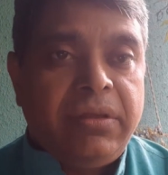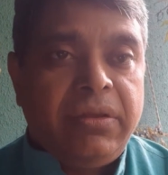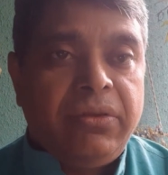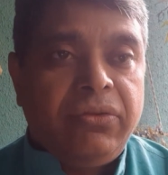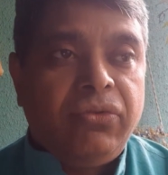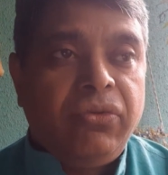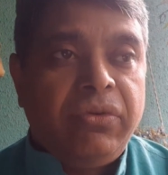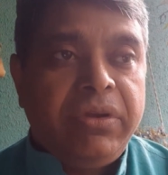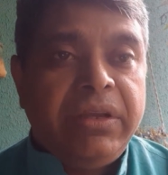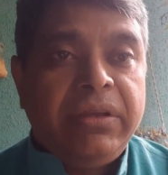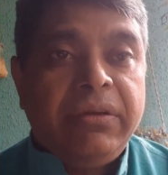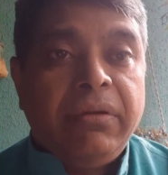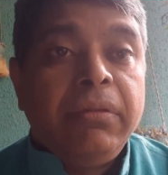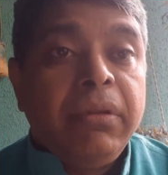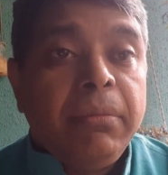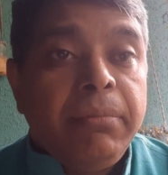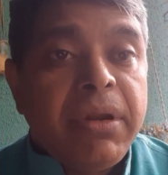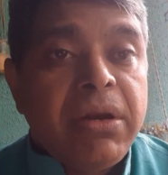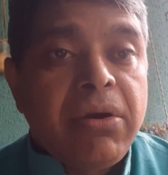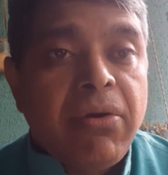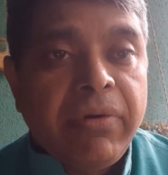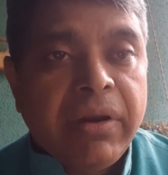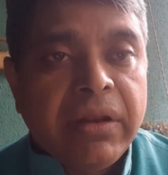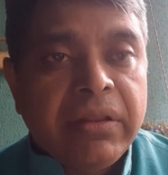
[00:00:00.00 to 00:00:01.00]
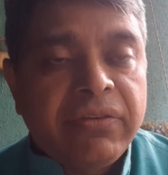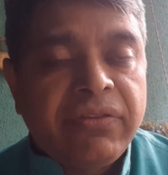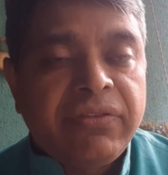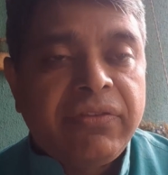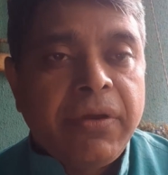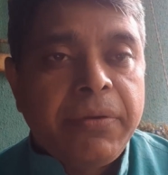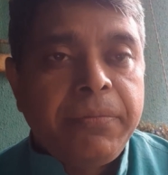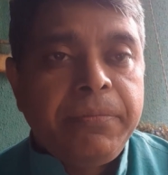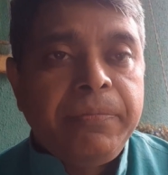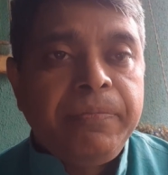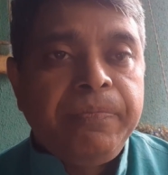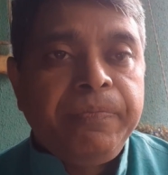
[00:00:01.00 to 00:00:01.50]
So the
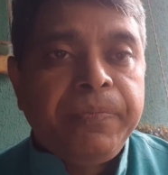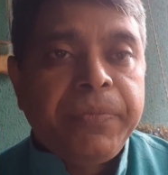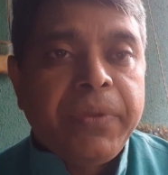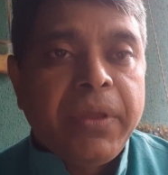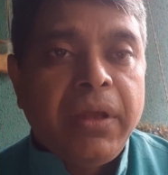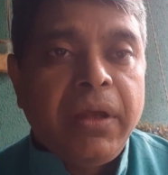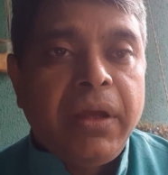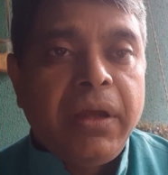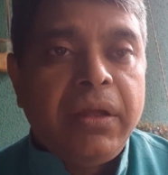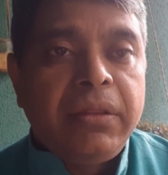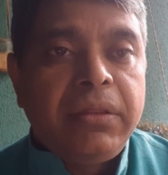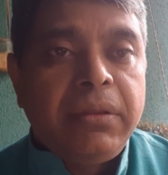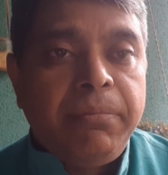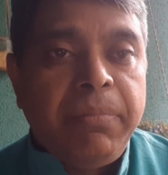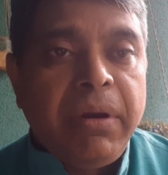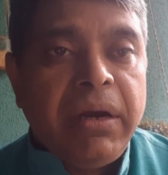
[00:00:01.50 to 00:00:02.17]
minerals, the